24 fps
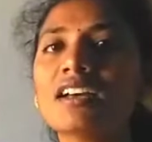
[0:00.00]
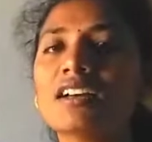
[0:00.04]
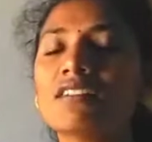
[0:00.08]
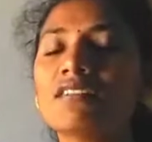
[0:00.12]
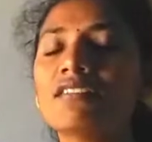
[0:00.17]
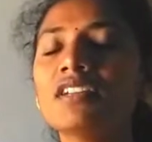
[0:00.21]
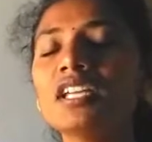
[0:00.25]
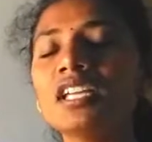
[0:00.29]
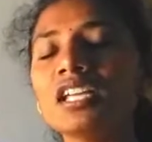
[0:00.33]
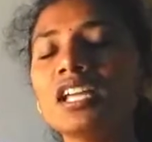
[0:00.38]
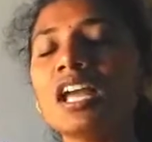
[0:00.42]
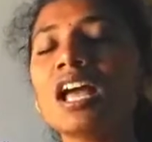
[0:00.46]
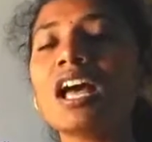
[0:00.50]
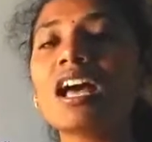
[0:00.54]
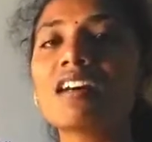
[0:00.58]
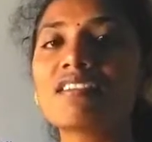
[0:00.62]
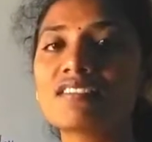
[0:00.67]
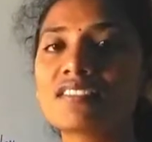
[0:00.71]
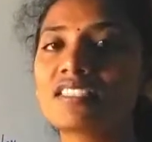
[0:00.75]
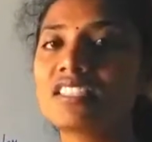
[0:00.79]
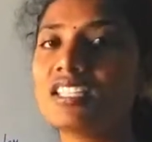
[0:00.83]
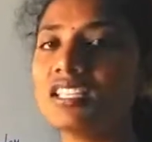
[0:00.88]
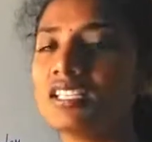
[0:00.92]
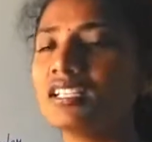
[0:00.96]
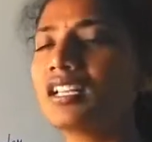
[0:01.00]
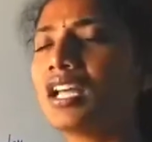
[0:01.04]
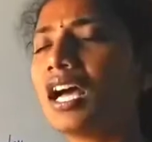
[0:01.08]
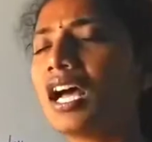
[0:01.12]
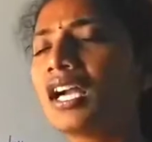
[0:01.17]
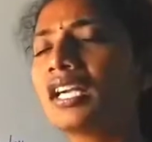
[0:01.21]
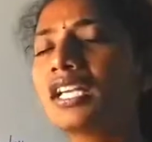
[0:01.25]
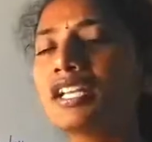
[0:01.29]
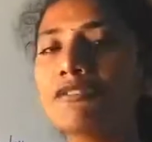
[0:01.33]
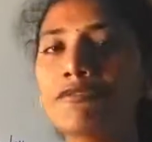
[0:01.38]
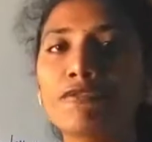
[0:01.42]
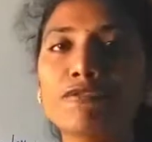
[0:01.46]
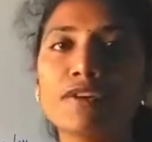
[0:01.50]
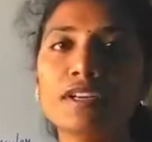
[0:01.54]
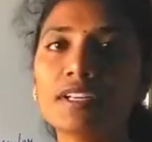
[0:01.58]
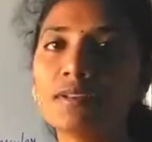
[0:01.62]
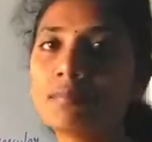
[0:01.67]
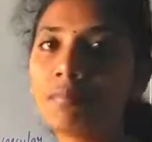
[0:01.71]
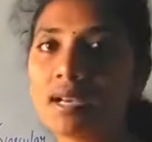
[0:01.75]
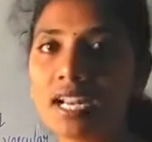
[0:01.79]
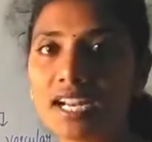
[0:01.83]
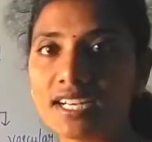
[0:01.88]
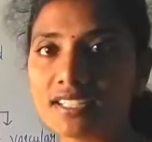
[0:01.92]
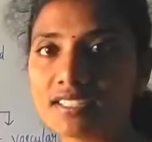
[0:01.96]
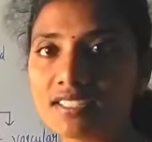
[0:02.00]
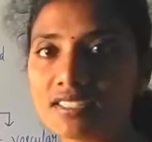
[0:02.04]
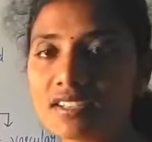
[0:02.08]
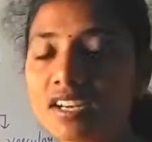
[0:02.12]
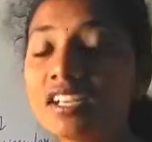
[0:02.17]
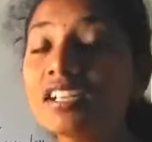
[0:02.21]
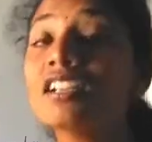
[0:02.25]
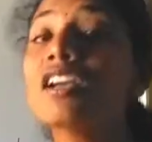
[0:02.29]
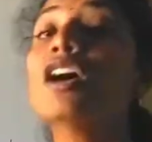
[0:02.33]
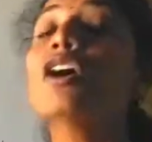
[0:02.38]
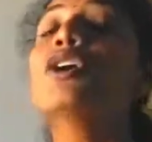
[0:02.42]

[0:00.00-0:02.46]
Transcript: We have seen a different plants, right?